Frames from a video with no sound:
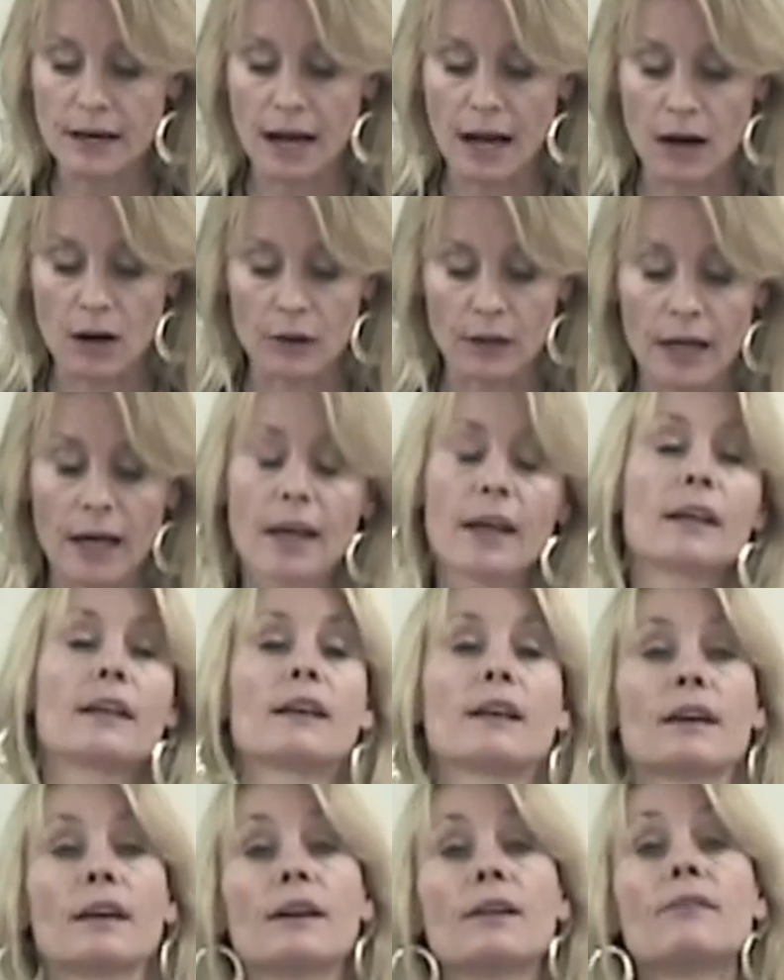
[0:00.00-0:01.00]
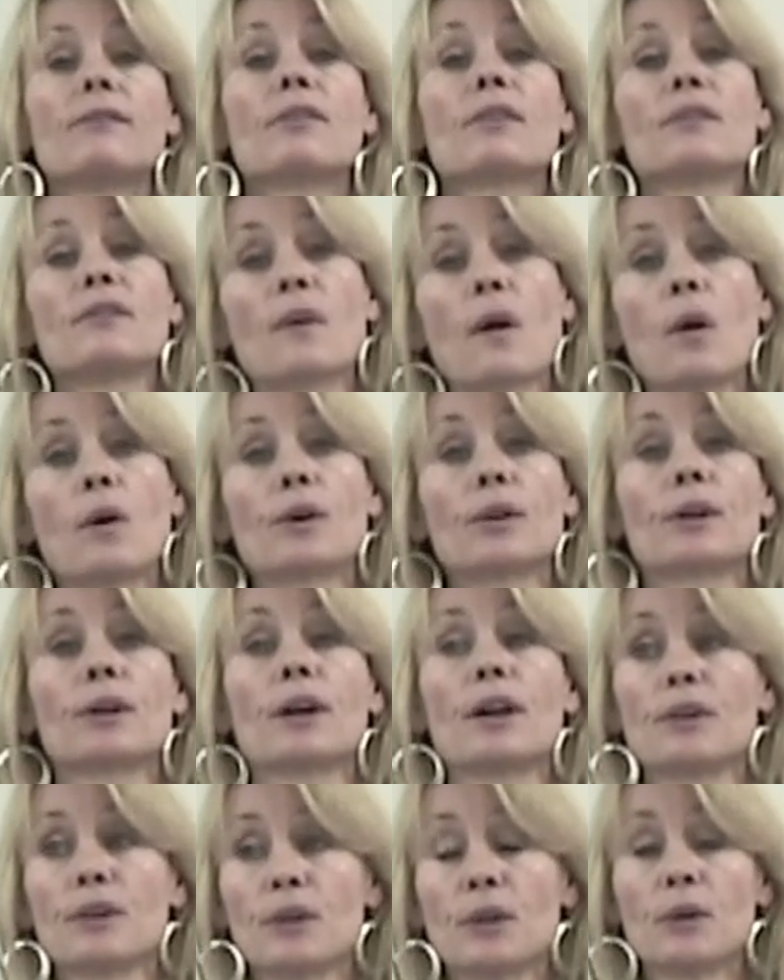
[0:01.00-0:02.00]
out, give the voter
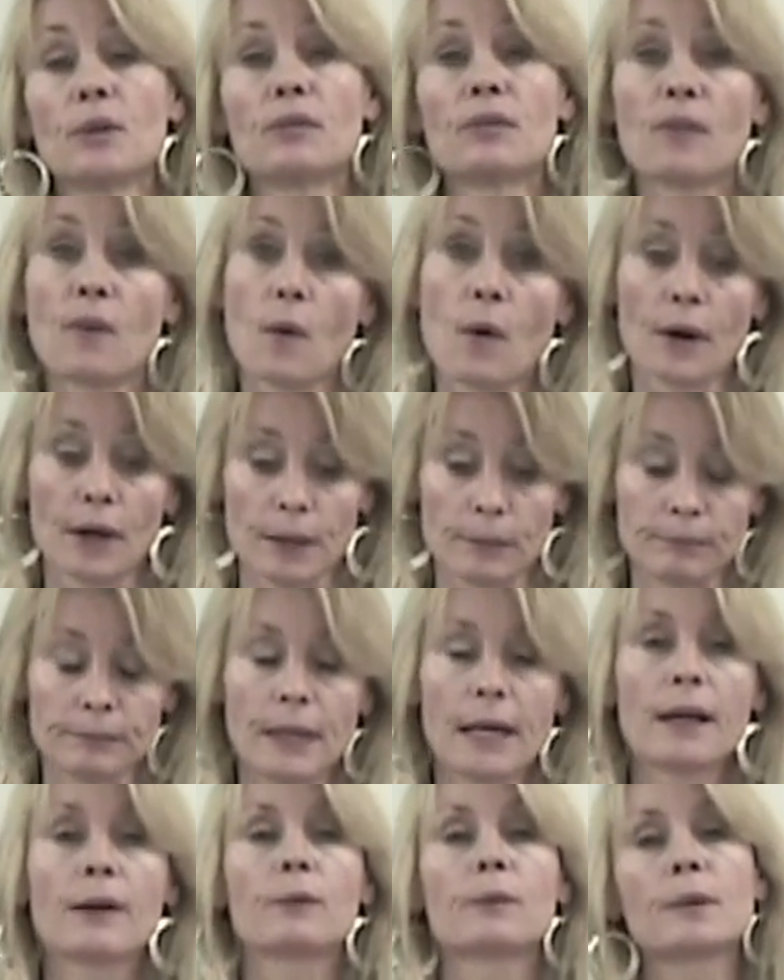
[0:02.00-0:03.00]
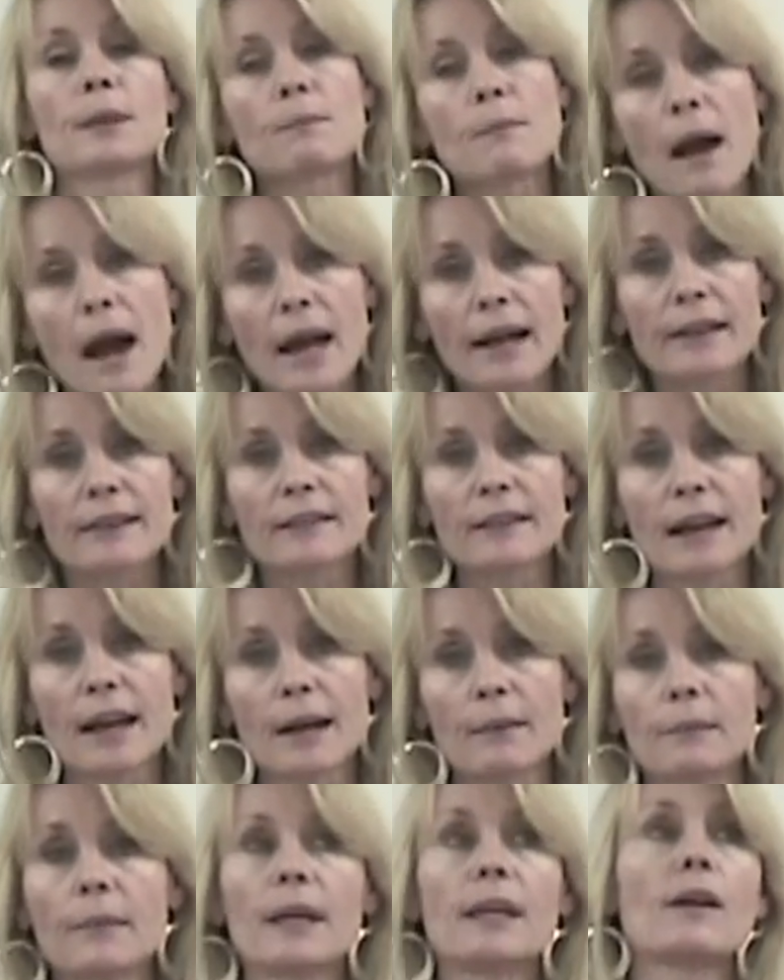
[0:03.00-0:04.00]
a new form. Remind
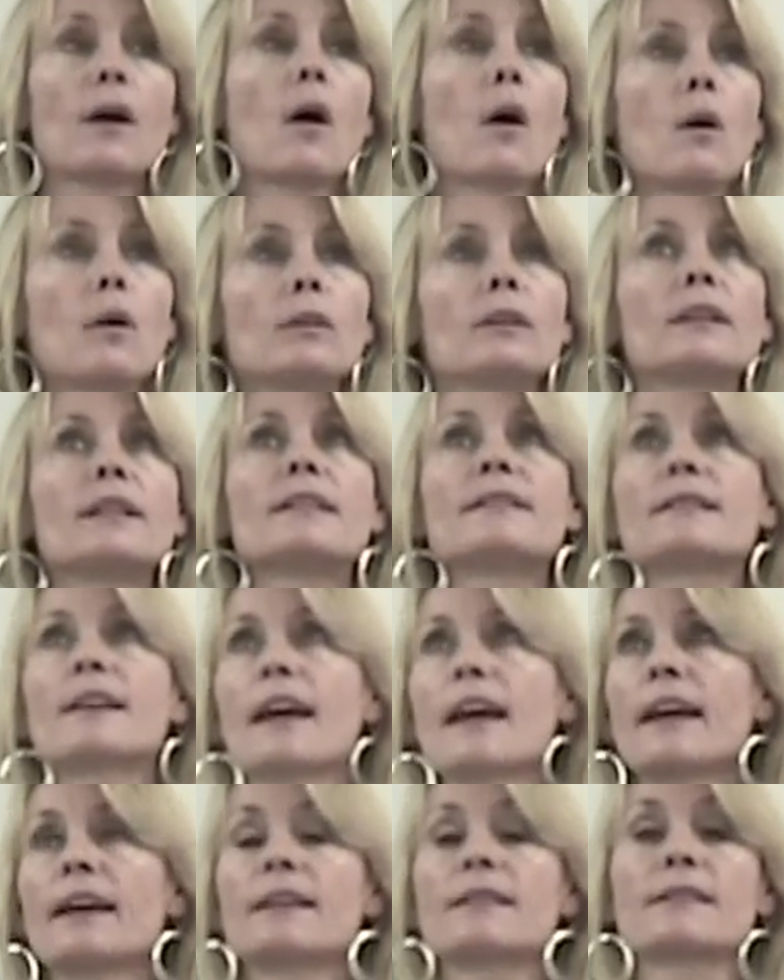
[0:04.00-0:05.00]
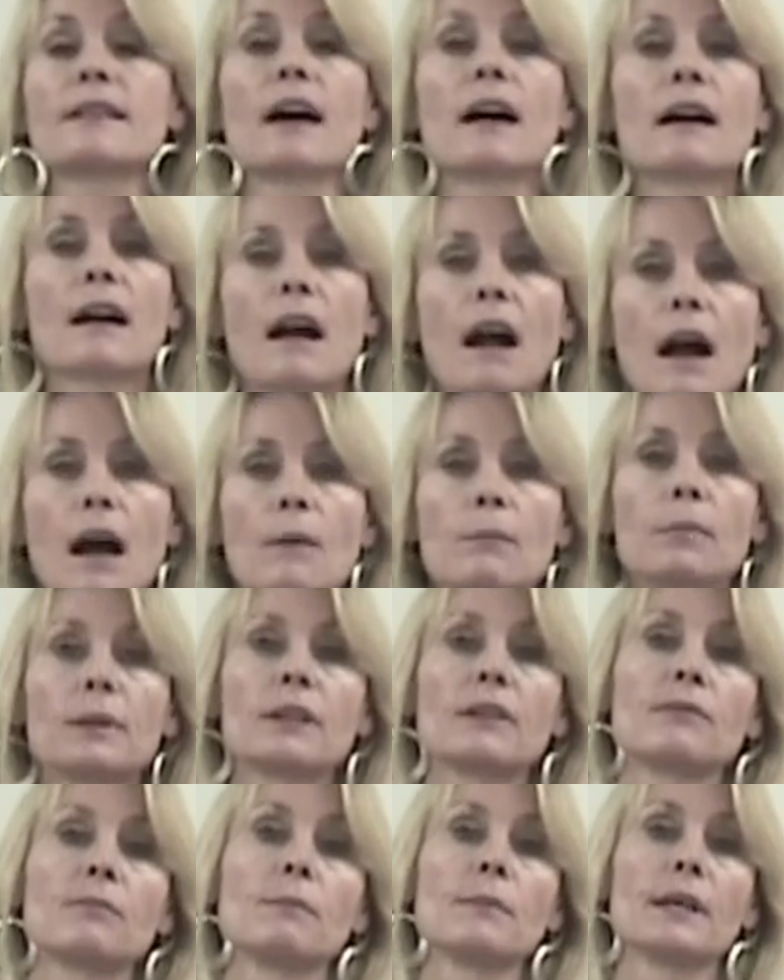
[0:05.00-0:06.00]
them it only takes a
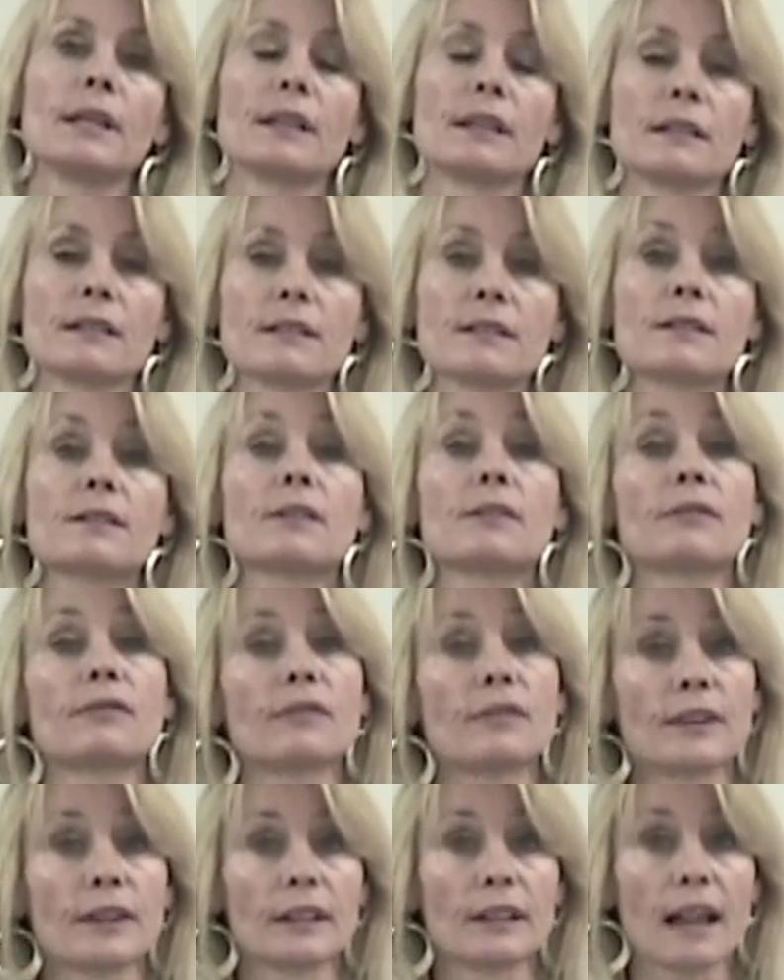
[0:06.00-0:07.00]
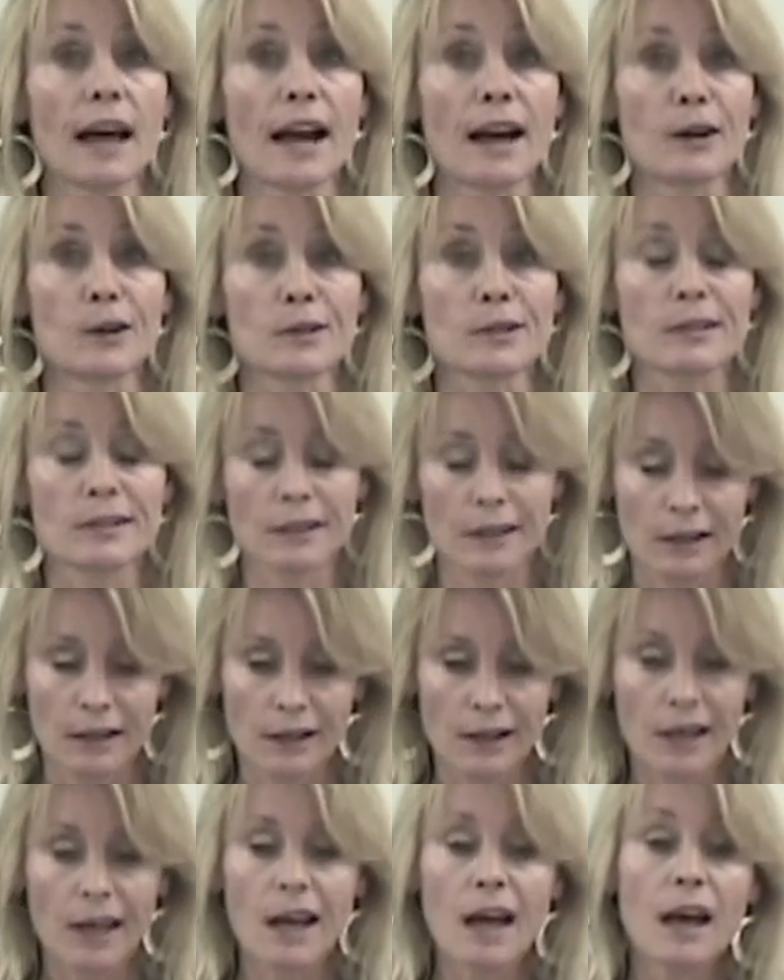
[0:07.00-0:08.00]
couple of minutes to fill out.
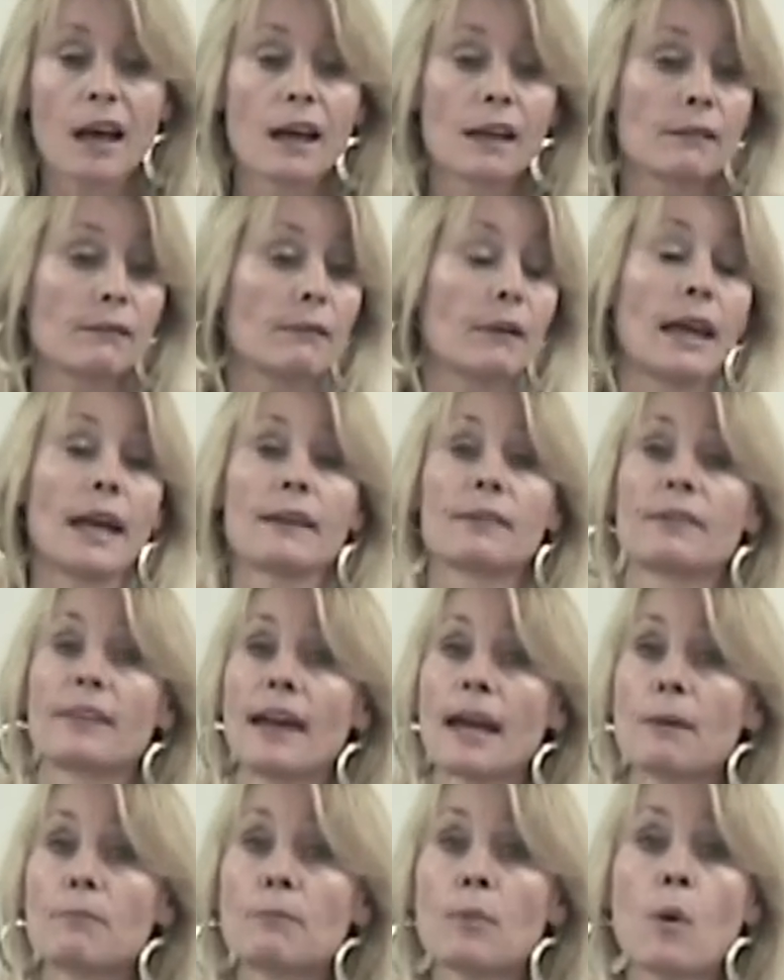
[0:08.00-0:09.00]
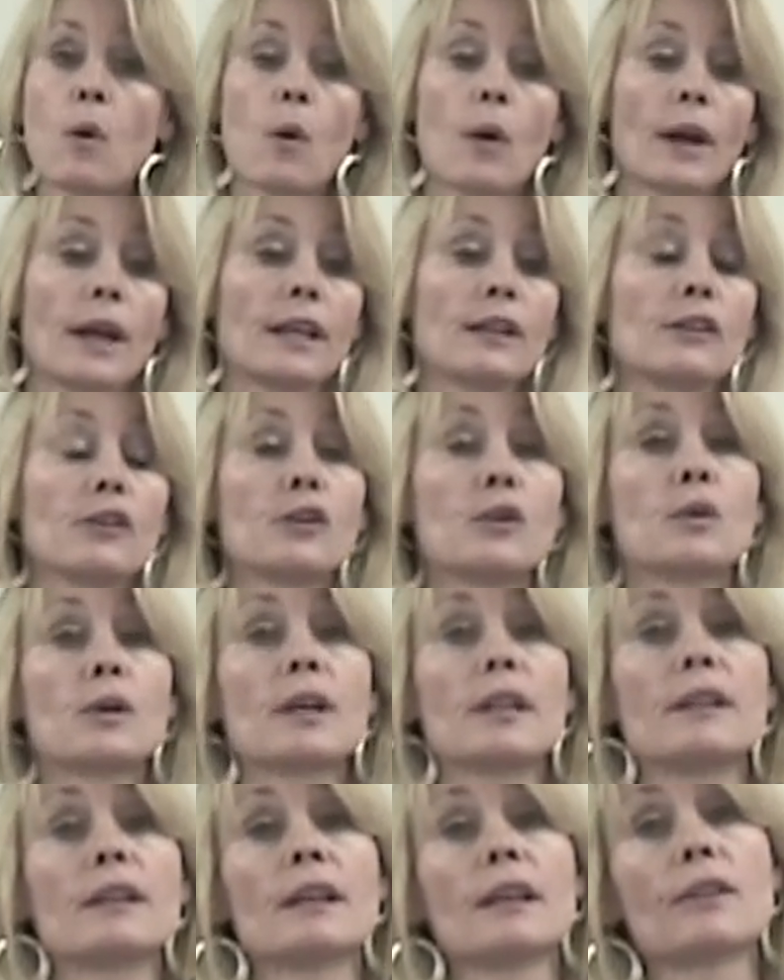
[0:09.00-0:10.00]
At that point, you
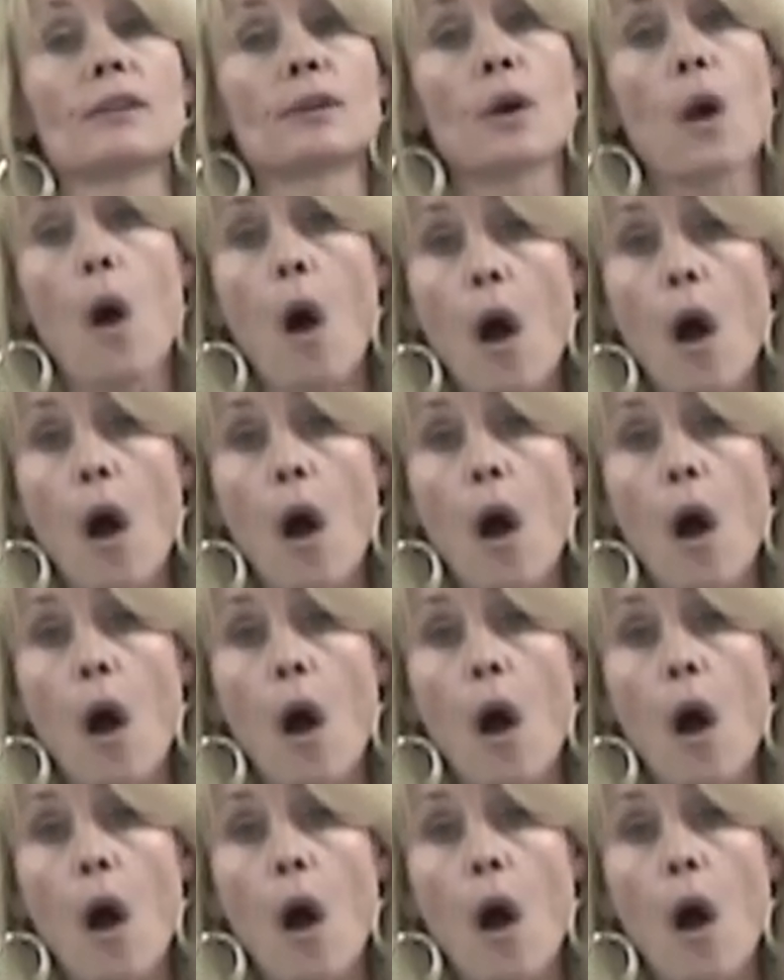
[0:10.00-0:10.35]
can either